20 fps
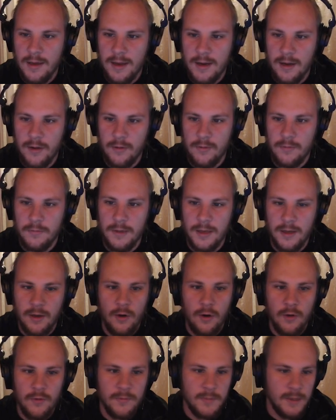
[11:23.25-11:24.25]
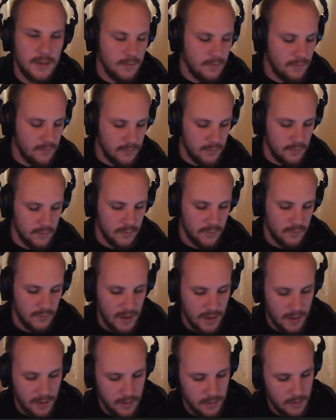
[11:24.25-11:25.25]
and I'll like automate it through the
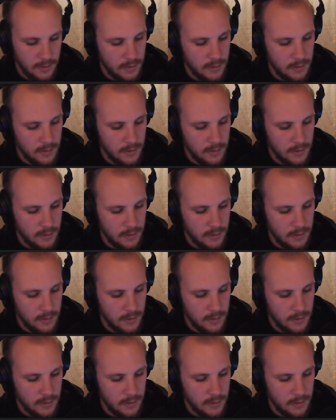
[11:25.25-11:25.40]
track.